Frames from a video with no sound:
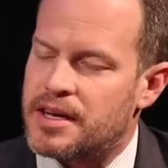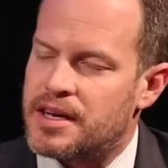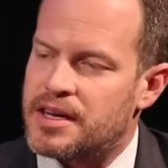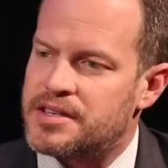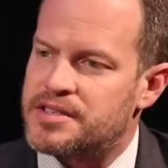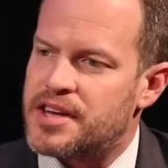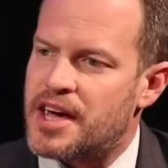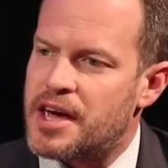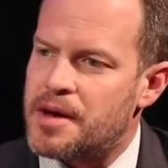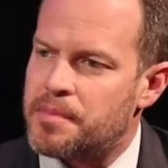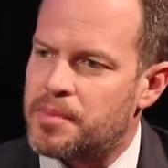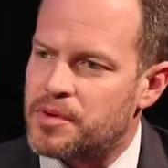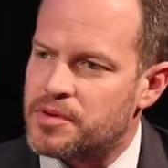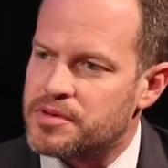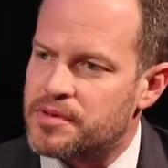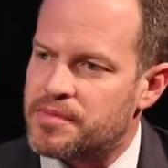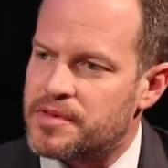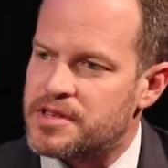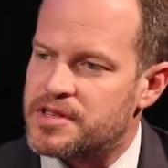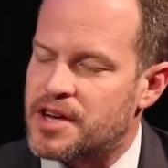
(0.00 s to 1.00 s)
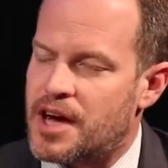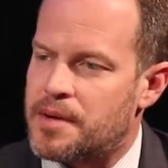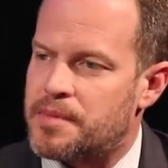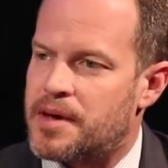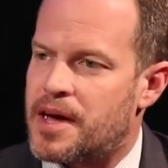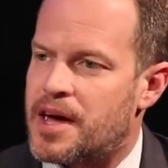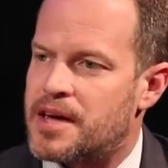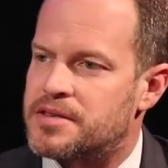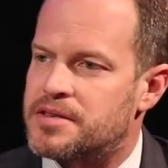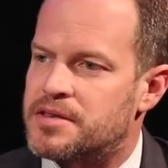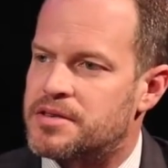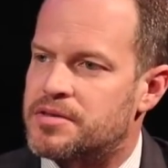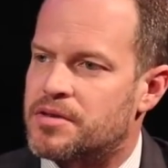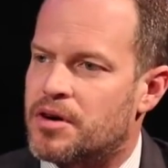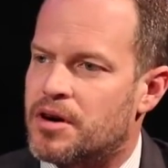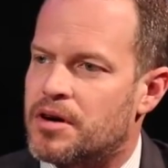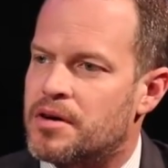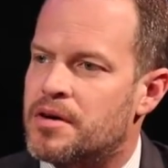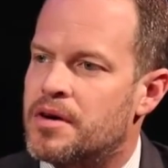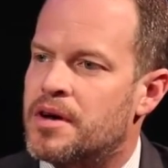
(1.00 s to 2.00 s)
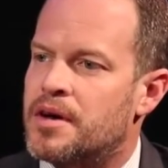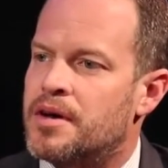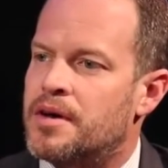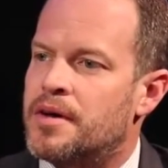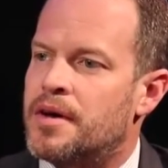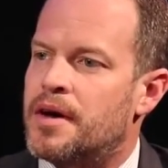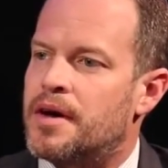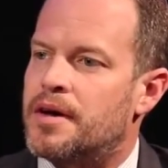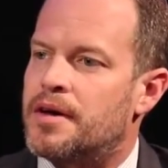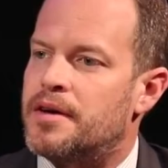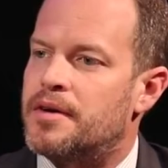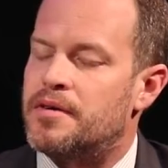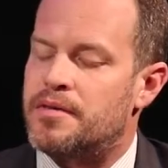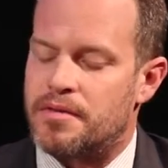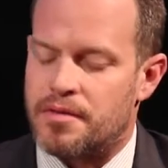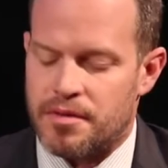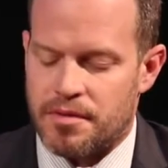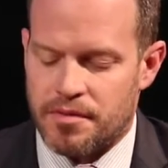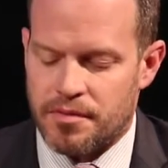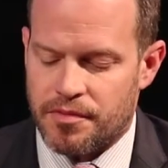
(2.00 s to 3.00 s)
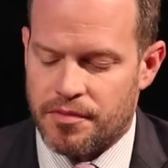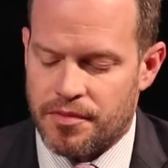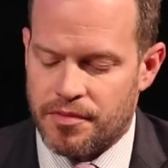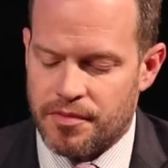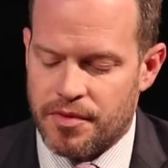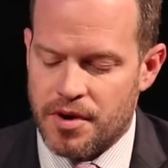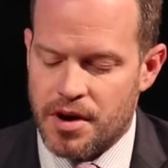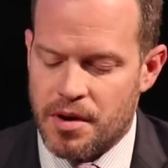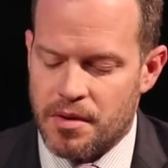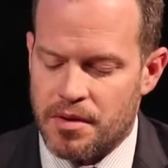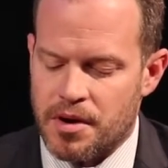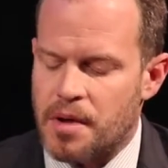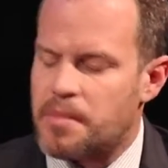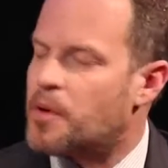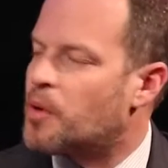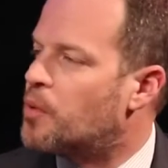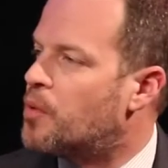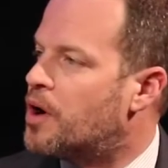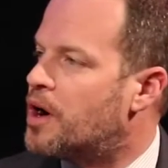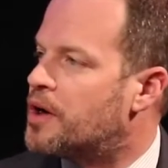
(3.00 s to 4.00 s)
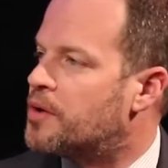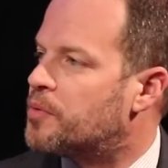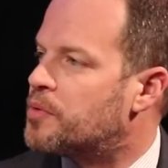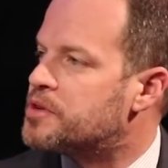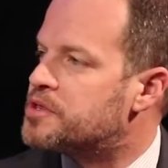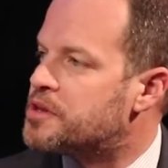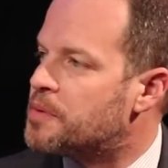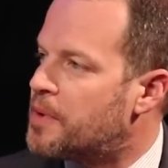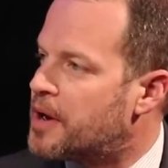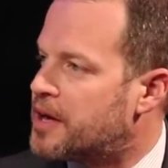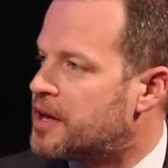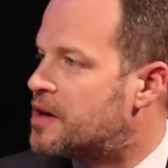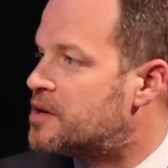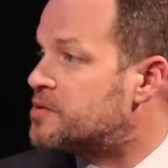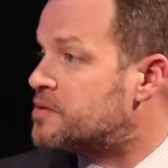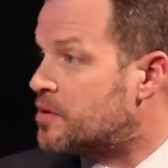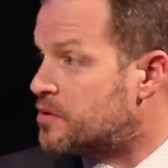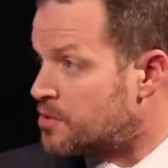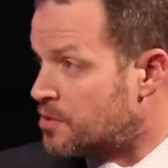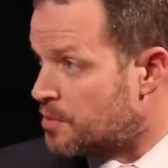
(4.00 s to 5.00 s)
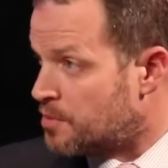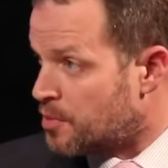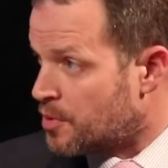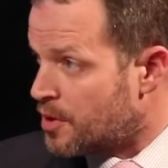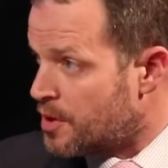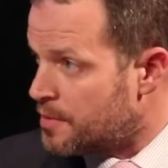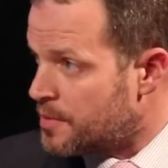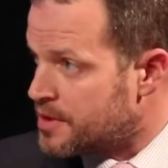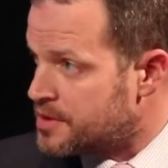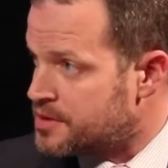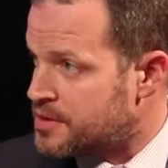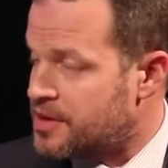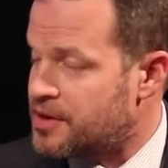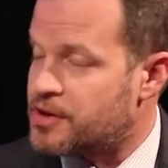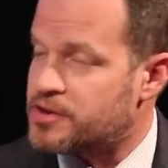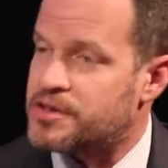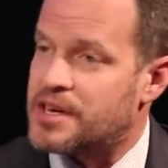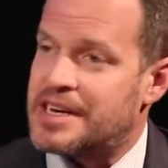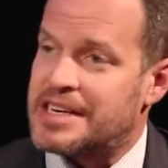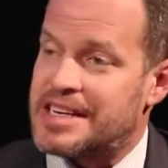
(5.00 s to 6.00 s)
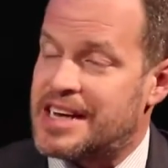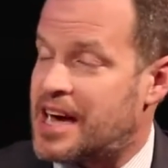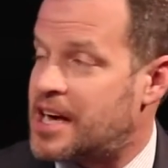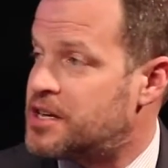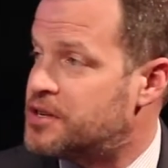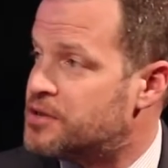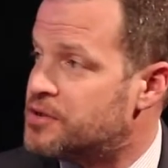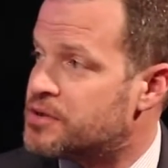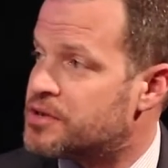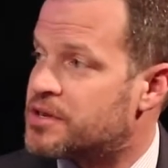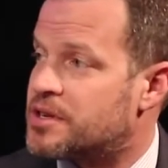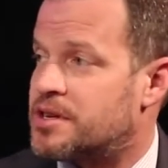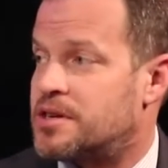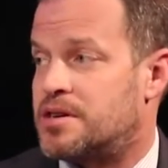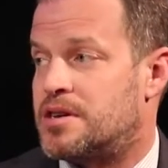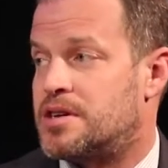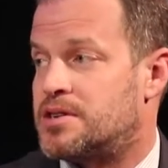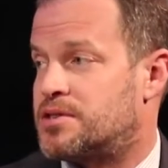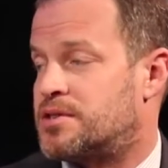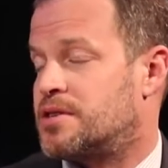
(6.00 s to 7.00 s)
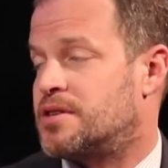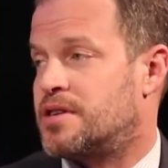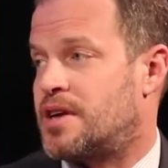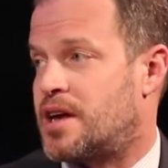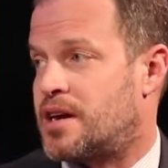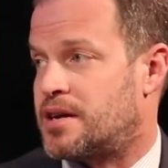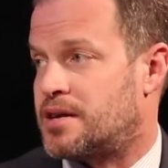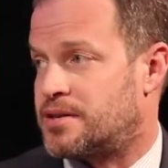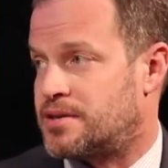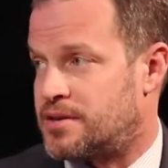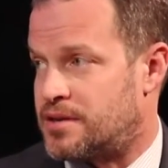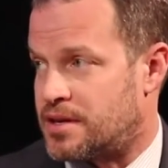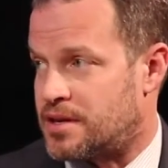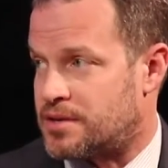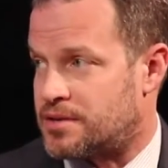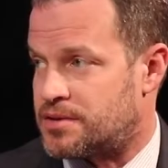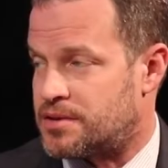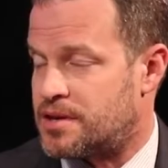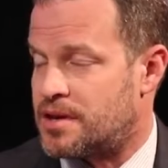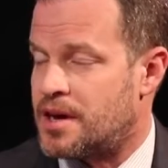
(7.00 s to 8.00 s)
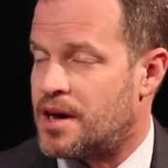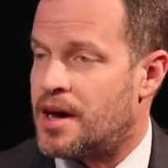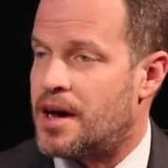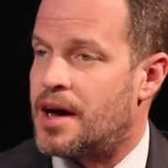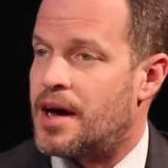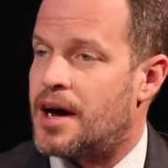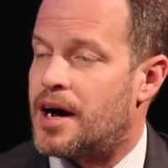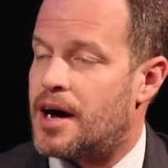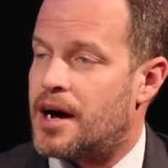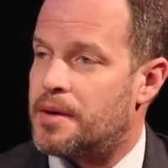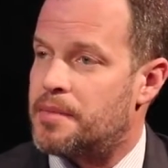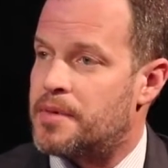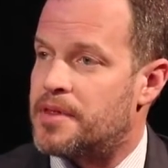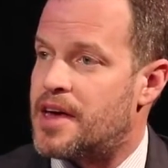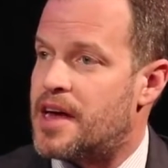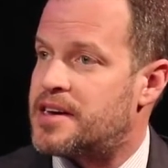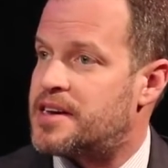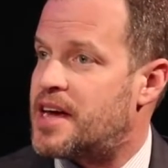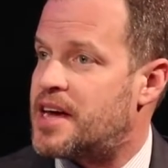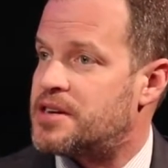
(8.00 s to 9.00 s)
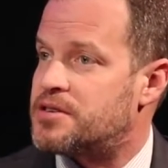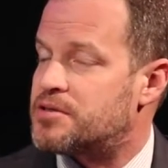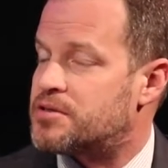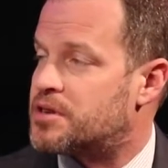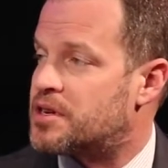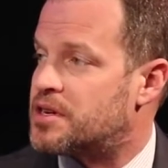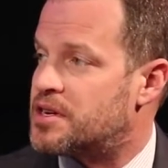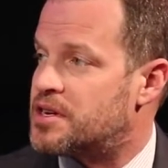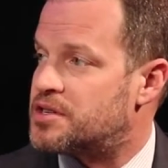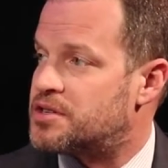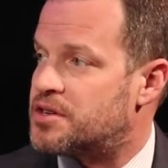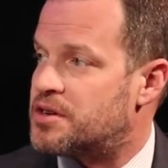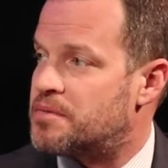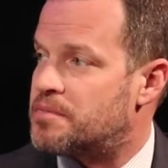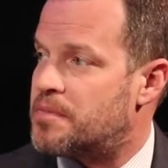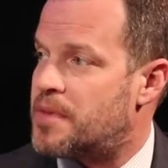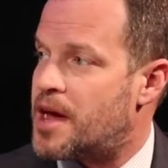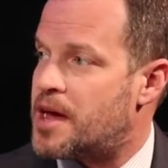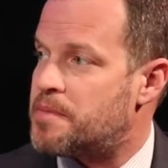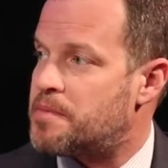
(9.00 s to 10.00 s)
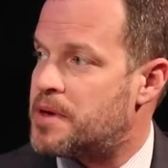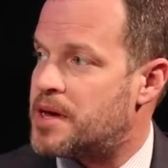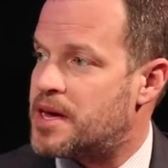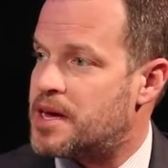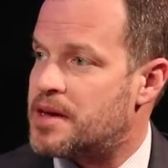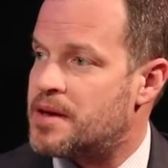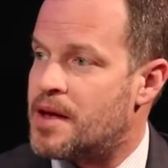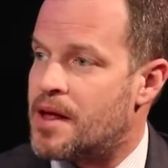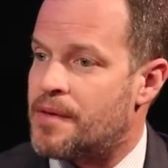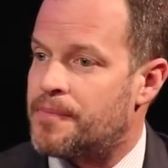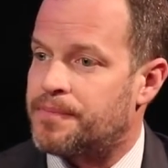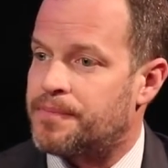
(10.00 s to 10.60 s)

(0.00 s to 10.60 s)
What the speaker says: Examples of these type cases are, for number one, when somebody goes onto a premise and there's a dangerous condition that exists. And that dangerous condition may be